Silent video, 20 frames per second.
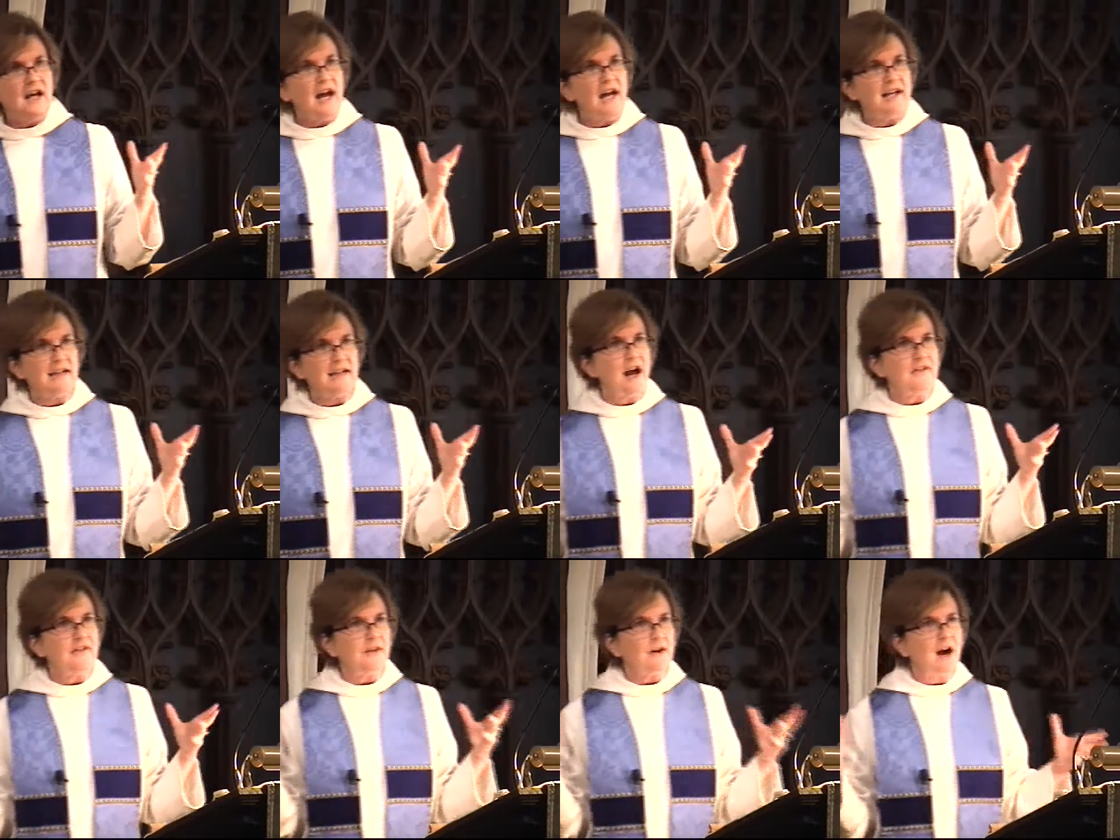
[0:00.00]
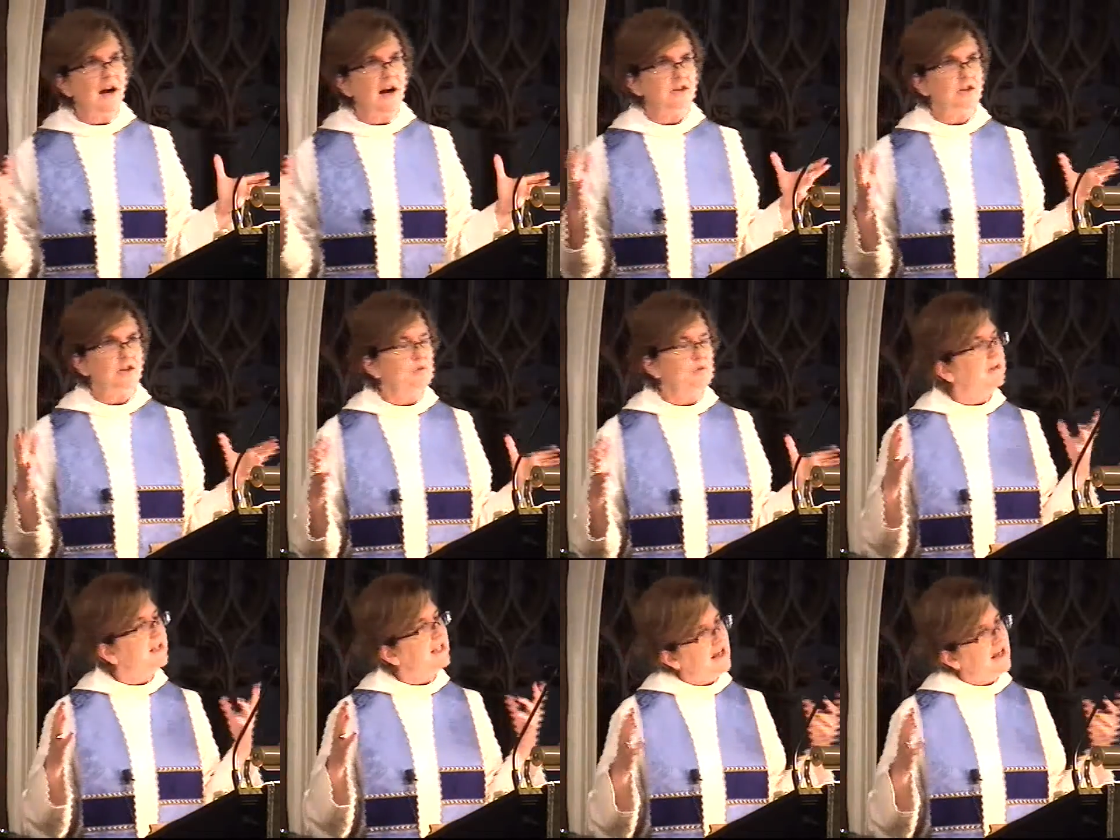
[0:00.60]
And I thought
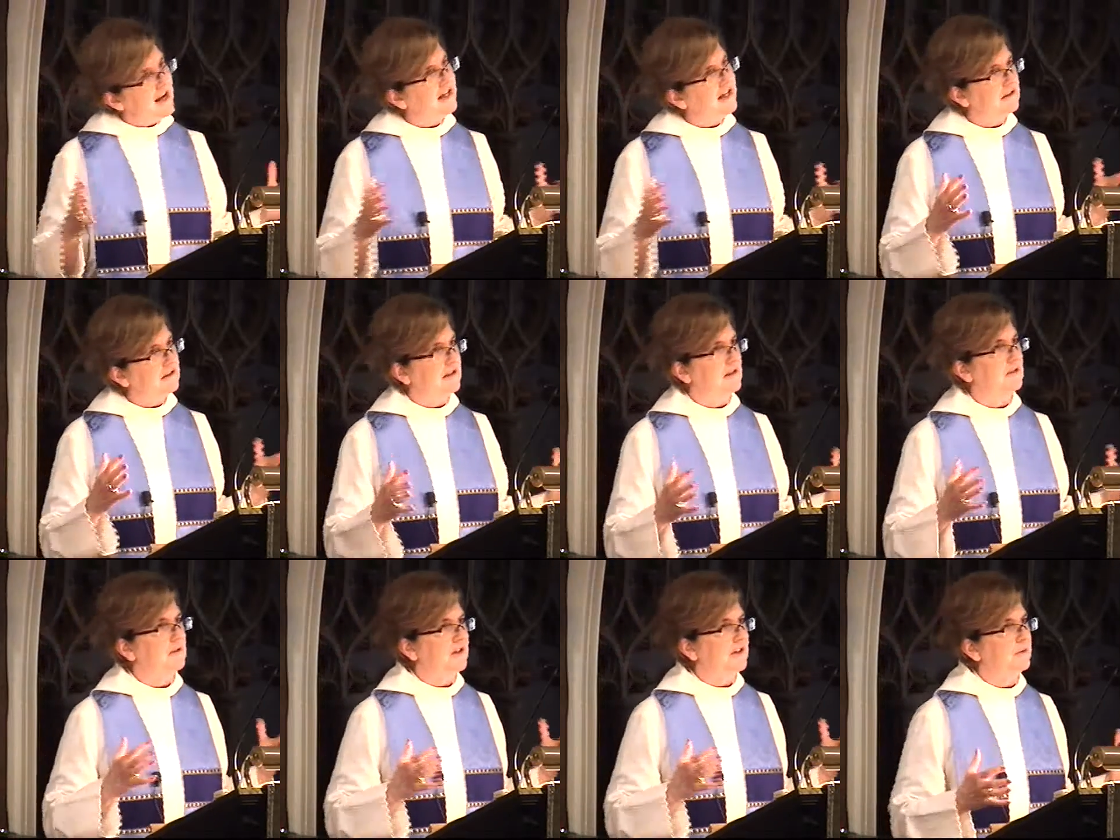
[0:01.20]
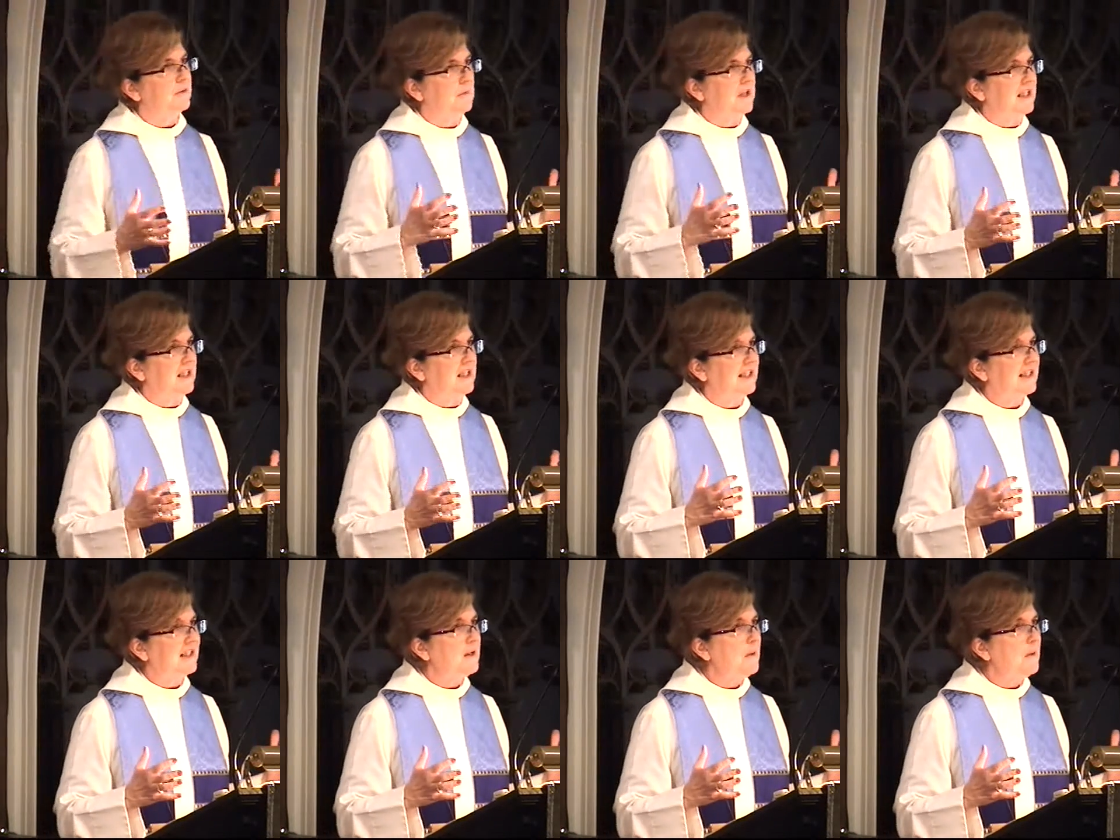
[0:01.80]
you'd be angry with
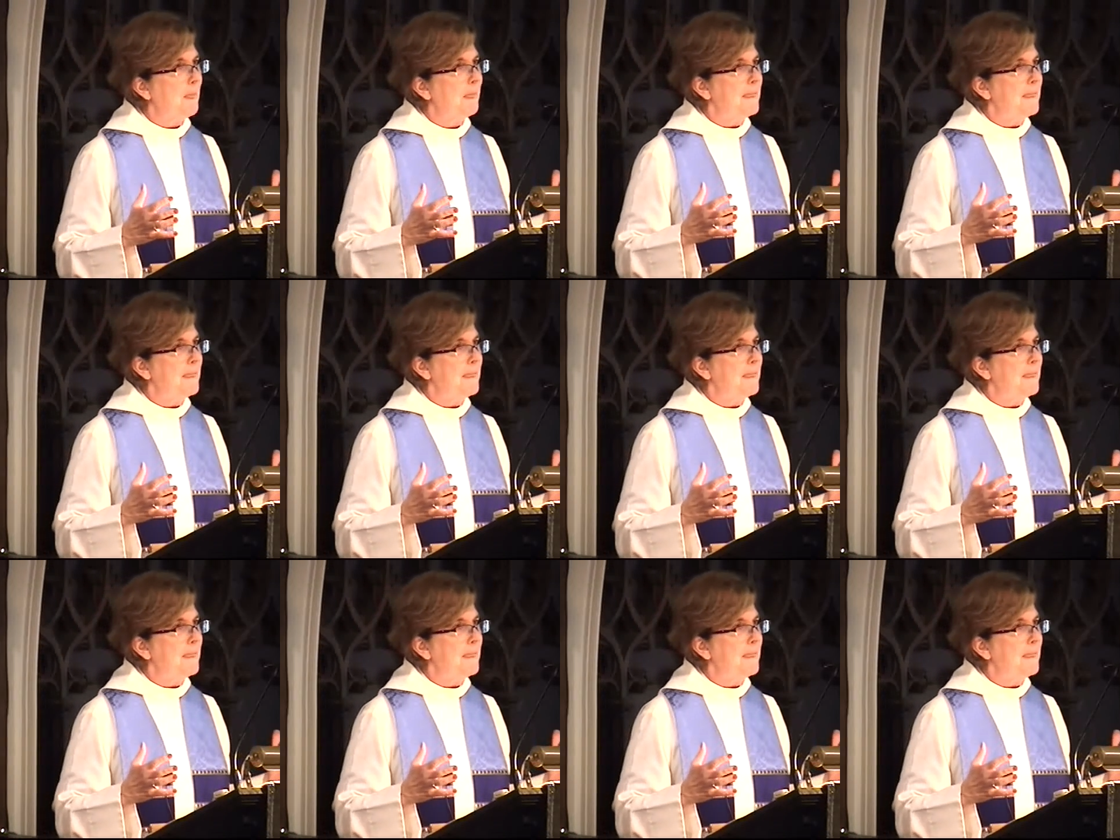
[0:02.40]
me,